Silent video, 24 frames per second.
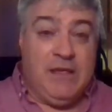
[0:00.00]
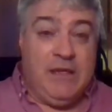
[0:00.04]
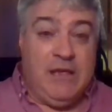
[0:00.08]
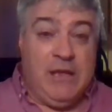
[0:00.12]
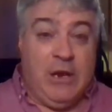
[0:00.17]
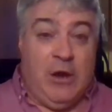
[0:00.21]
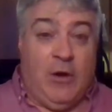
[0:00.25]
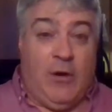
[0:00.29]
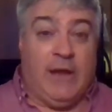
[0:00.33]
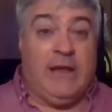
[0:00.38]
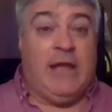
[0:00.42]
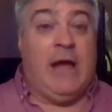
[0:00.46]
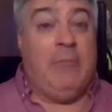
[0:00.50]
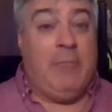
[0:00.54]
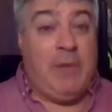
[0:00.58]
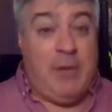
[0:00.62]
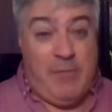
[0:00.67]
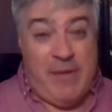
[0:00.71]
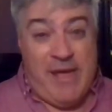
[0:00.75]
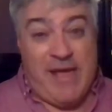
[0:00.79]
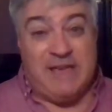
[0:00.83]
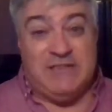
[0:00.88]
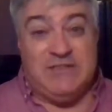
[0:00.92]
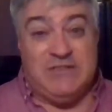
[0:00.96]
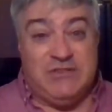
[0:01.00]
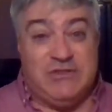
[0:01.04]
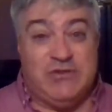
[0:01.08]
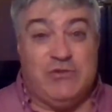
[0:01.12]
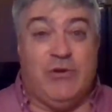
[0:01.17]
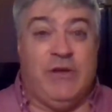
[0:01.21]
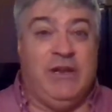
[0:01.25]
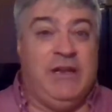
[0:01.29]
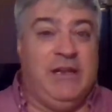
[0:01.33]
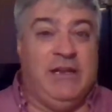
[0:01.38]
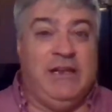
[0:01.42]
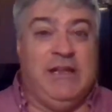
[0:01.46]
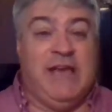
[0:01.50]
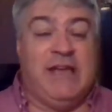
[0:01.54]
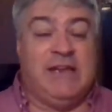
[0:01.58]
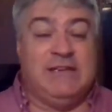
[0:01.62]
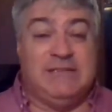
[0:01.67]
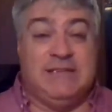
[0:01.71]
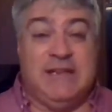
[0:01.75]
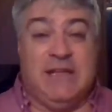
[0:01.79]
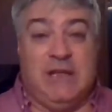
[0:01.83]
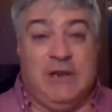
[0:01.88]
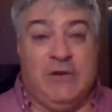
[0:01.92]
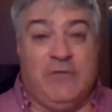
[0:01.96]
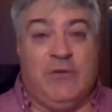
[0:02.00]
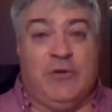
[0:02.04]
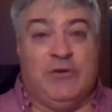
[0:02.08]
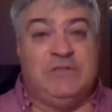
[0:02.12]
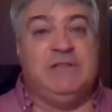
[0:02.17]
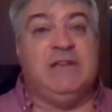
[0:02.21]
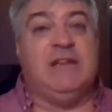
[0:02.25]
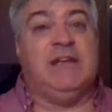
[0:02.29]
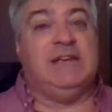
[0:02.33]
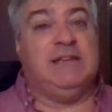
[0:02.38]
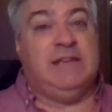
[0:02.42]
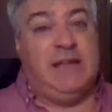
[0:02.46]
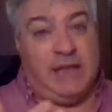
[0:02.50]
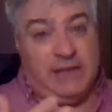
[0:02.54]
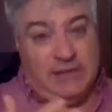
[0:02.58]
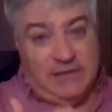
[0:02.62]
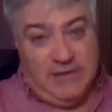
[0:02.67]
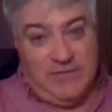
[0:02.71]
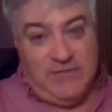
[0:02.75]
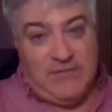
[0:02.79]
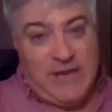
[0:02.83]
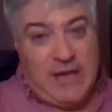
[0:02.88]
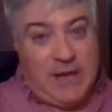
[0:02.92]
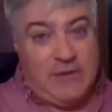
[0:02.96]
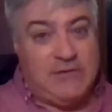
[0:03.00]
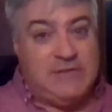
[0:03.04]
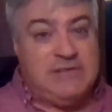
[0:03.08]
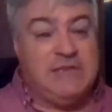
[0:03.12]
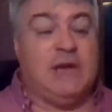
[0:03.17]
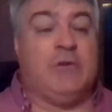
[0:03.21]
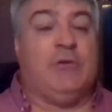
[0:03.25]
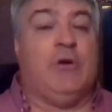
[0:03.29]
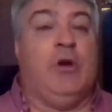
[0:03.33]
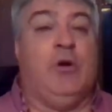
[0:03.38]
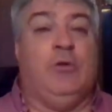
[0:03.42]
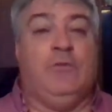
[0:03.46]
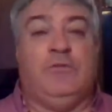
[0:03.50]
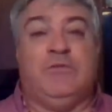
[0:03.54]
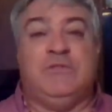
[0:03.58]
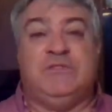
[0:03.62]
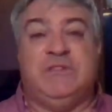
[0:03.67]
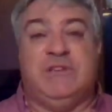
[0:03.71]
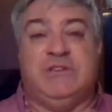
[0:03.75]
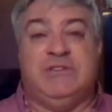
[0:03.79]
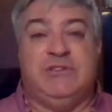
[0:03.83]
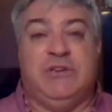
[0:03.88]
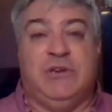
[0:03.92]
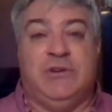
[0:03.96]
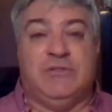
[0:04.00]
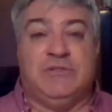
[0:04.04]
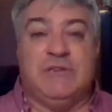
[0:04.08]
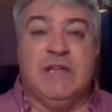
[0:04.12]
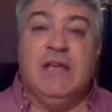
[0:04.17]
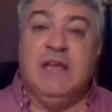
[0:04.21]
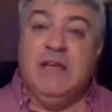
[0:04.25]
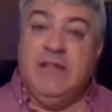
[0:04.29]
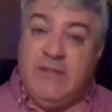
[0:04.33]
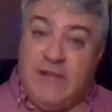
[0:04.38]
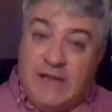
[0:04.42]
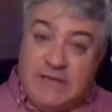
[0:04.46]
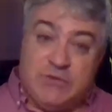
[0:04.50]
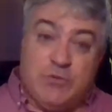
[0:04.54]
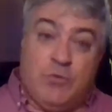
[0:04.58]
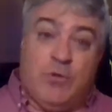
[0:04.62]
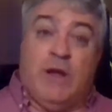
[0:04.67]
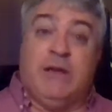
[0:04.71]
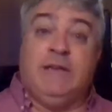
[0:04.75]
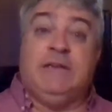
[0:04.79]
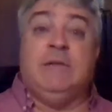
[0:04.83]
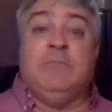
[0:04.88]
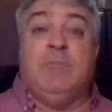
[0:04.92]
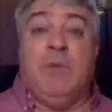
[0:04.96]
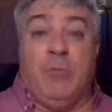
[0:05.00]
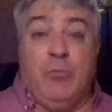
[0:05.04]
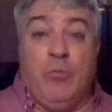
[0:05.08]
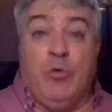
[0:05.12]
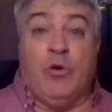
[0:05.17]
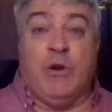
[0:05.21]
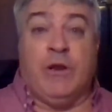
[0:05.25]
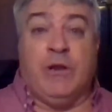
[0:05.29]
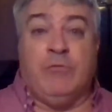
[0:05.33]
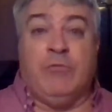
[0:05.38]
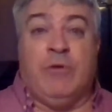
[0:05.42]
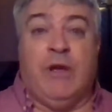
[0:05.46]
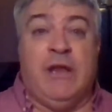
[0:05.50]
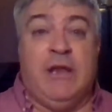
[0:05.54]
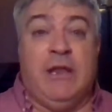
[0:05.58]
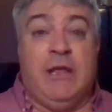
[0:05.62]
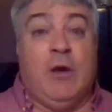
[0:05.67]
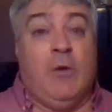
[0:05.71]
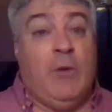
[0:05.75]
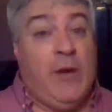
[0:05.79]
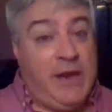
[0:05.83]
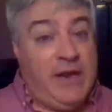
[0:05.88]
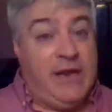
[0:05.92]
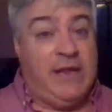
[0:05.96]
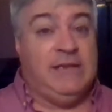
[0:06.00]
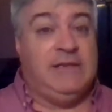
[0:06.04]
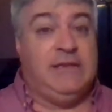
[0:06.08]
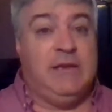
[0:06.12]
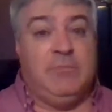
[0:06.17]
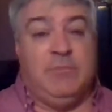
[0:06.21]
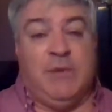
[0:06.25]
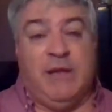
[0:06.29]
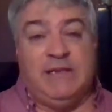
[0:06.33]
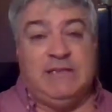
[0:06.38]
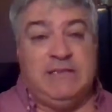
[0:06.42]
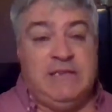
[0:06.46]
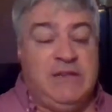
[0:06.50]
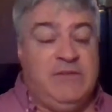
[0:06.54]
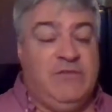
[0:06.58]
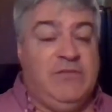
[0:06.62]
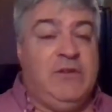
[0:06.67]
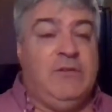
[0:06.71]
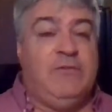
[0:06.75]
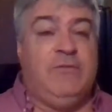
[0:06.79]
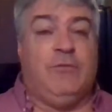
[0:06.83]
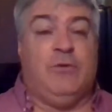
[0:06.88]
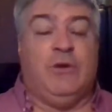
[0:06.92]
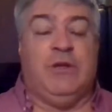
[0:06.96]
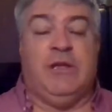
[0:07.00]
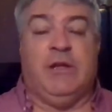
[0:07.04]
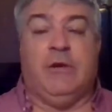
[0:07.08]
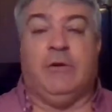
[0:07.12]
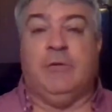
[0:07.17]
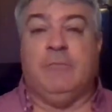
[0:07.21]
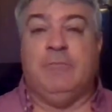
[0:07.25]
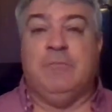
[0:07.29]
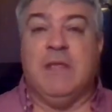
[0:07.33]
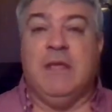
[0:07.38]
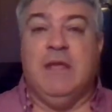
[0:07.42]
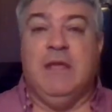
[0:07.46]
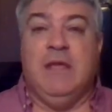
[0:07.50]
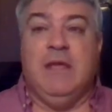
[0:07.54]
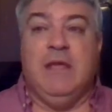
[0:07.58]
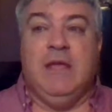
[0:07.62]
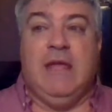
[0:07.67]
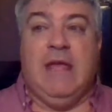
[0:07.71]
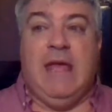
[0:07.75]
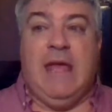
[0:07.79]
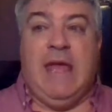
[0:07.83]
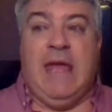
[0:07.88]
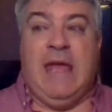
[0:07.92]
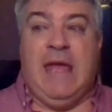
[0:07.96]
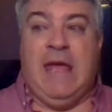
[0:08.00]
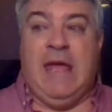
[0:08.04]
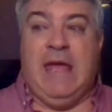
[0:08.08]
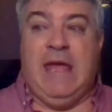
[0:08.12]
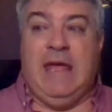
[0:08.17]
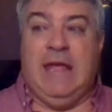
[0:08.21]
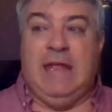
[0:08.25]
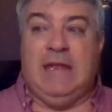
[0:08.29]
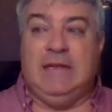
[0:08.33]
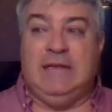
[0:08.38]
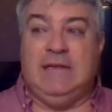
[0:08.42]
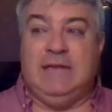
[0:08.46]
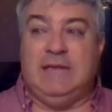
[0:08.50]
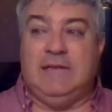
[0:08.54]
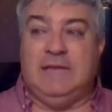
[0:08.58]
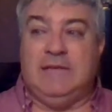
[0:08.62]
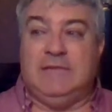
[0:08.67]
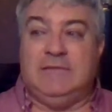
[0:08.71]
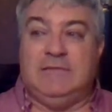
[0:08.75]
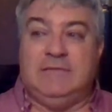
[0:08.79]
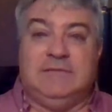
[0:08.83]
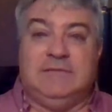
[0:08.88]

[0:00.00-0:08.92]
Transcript: you know, I got my master's degree at Indiana State University. I lived out in Terre Haute for 6 years. That's where I did my morning radio and I did my TV for a year. And,